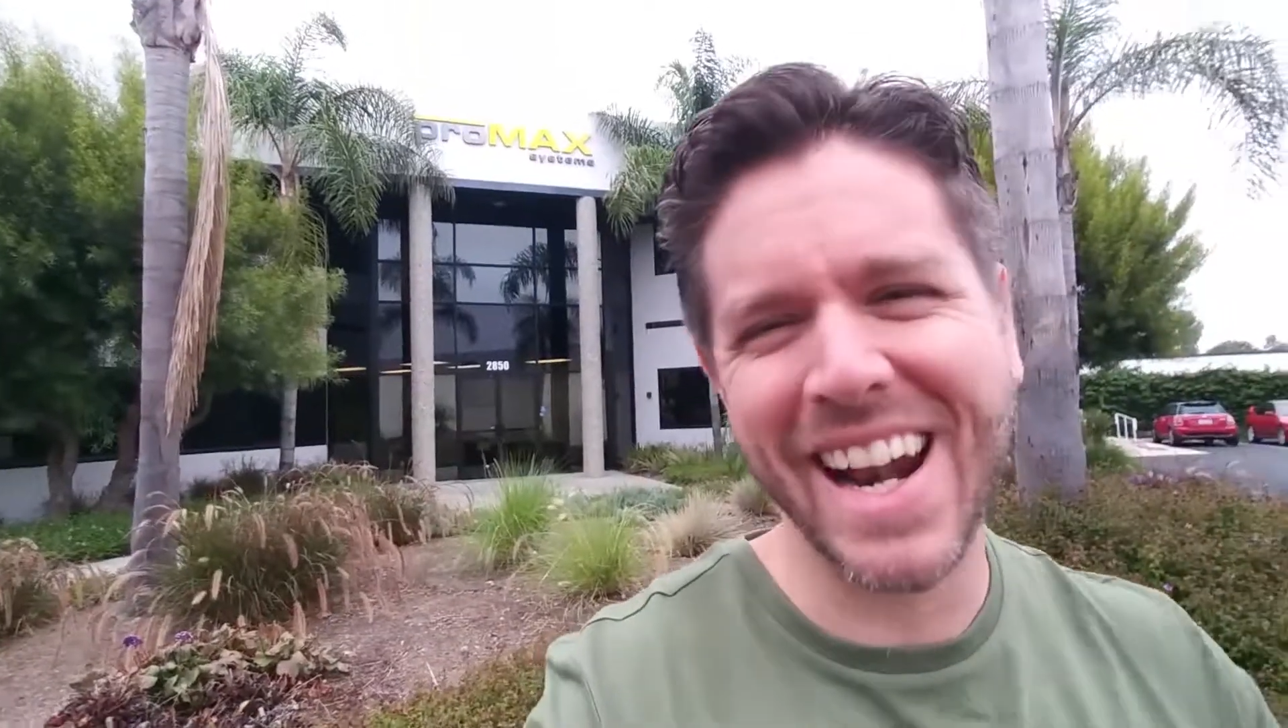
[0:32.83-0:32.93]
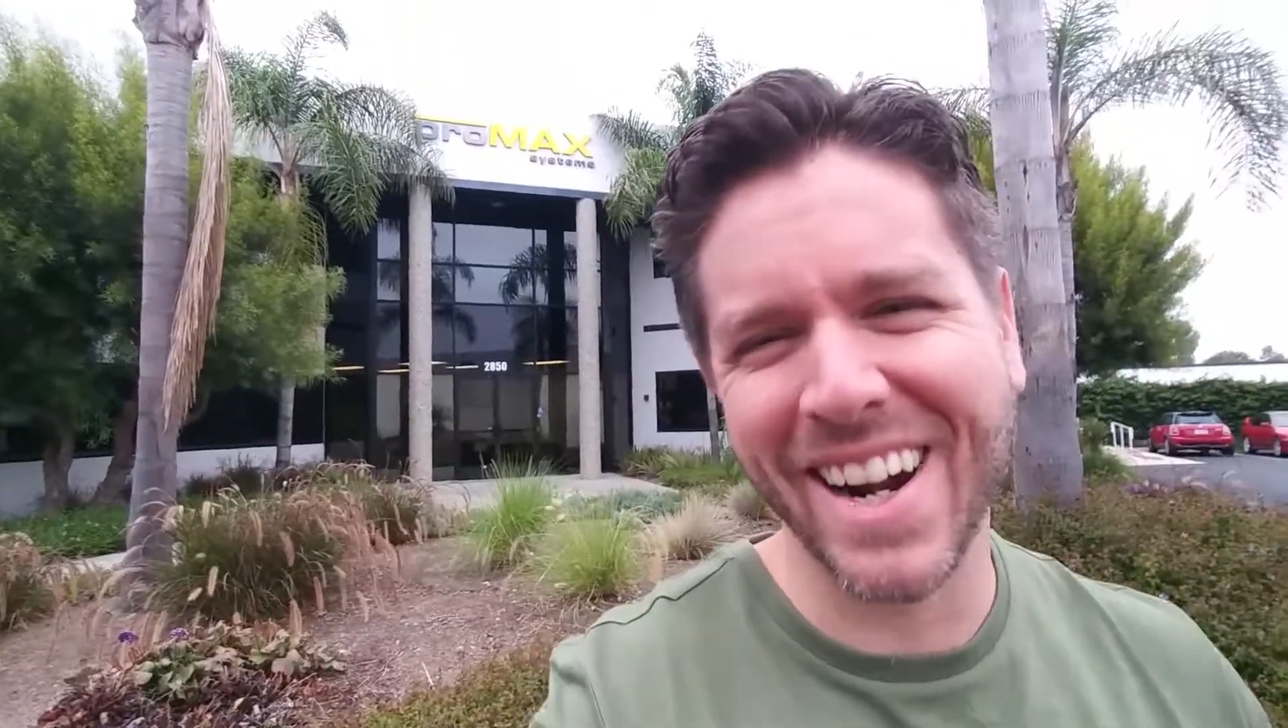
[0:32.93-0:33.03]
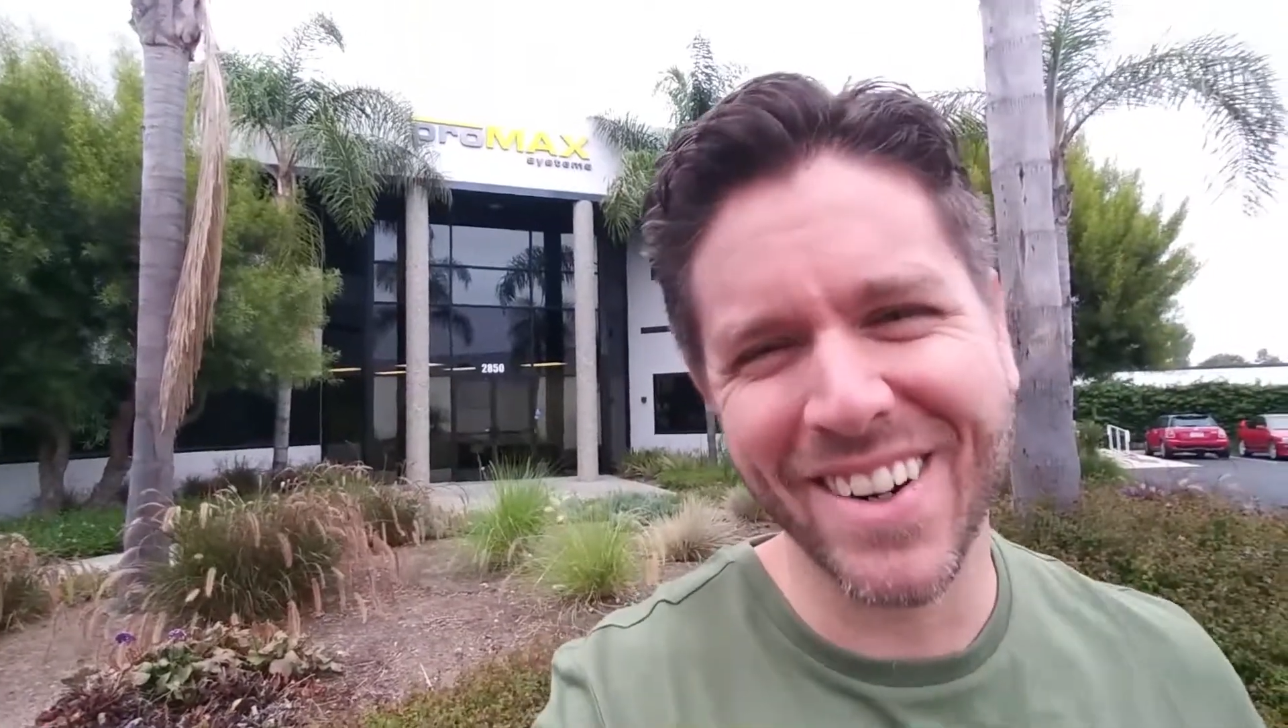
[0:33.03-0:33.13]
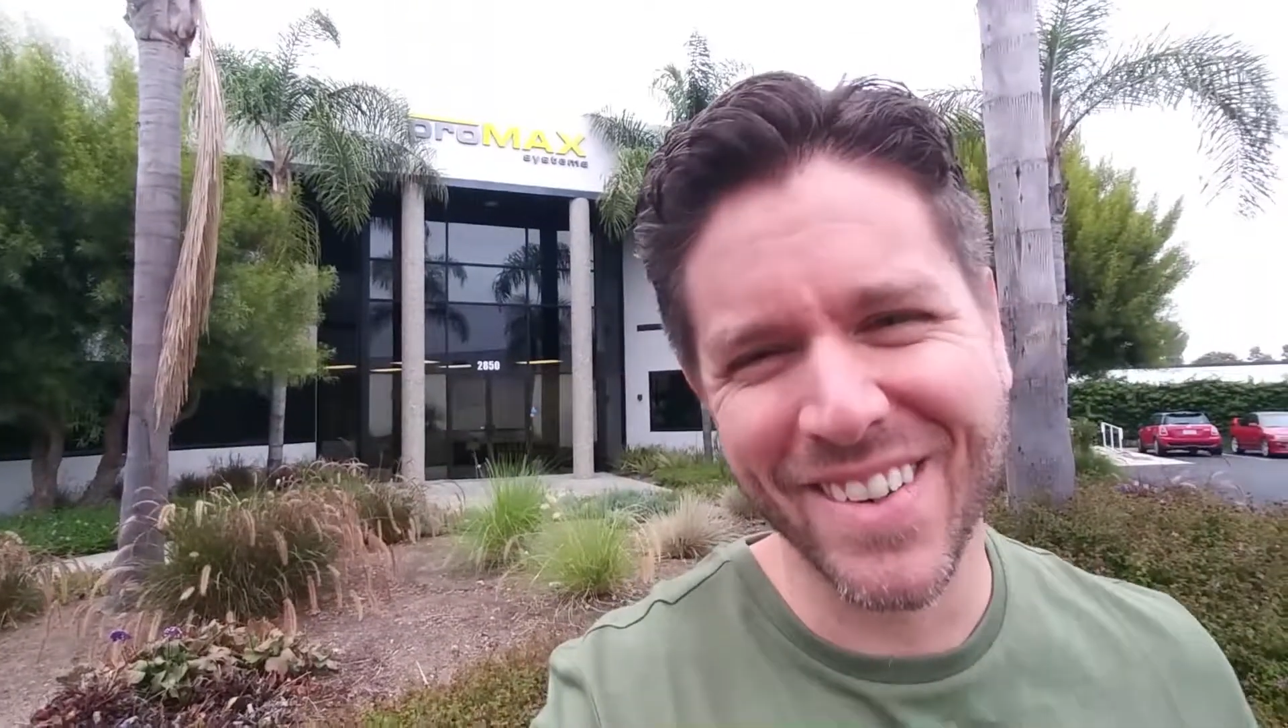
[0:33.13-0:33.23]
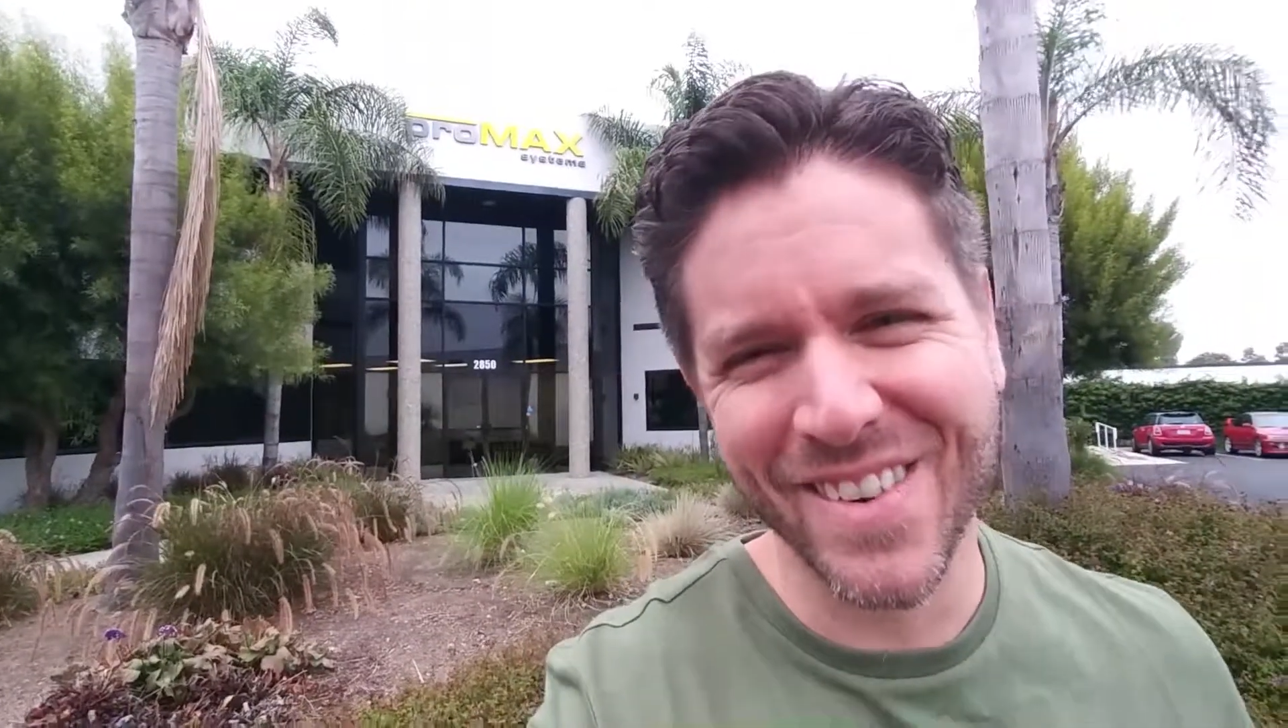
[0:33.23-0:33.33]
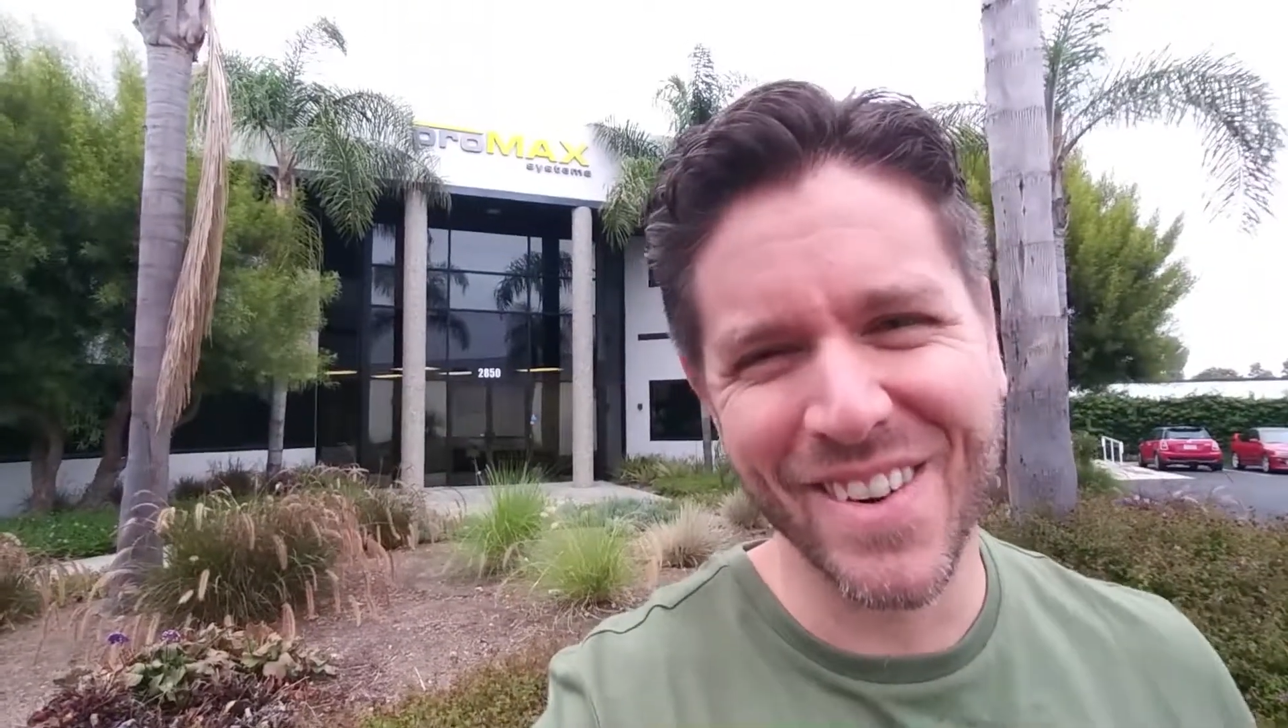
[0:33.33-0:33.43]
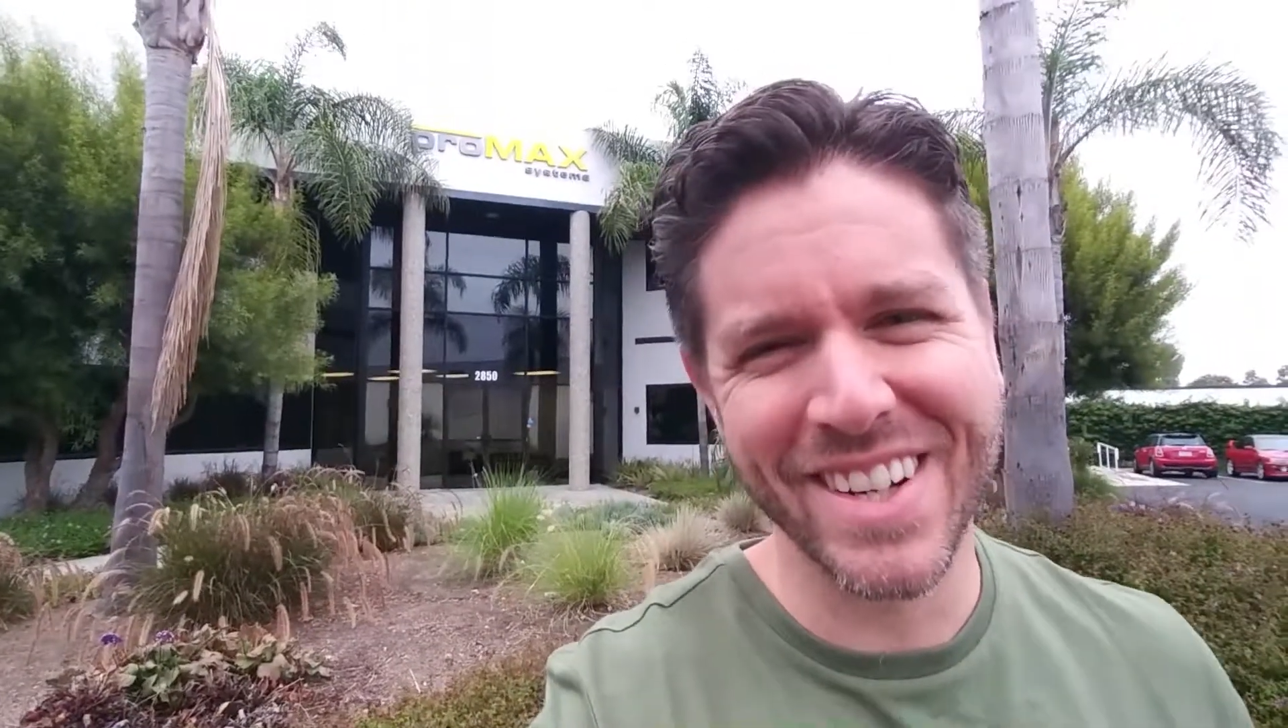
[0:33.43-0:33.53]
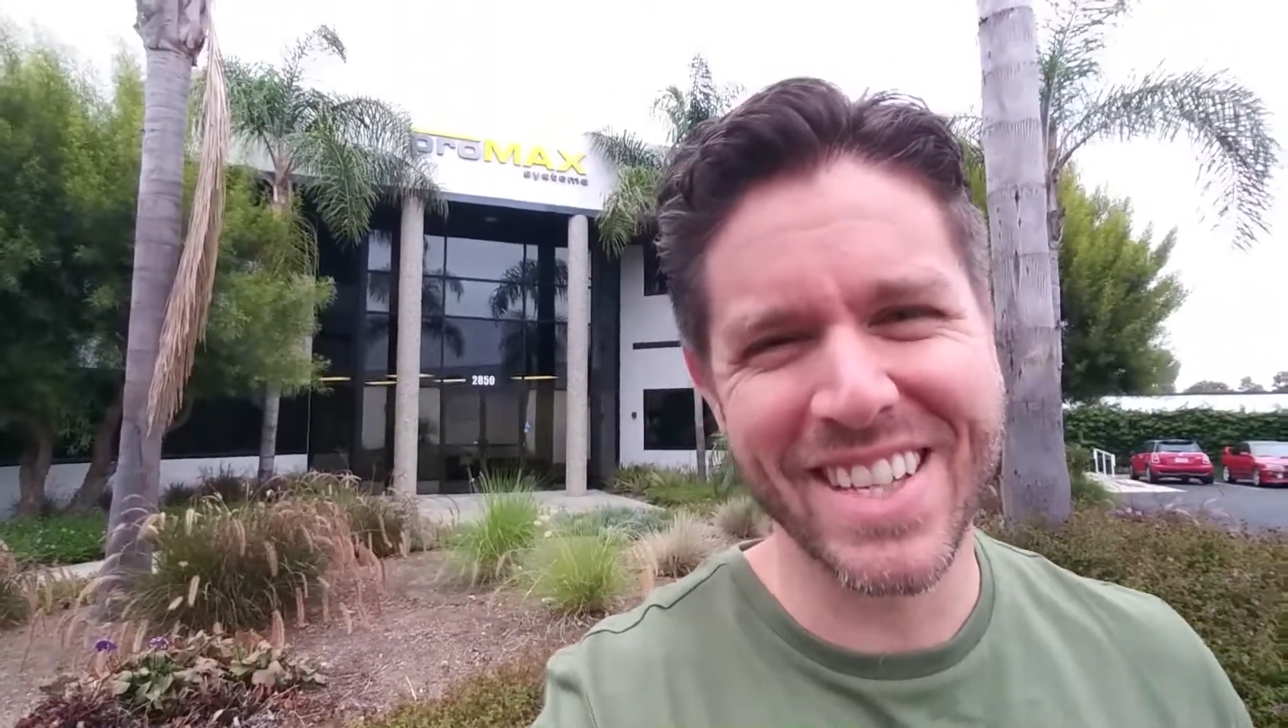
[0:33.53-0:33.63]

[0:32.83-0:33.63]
I don't remember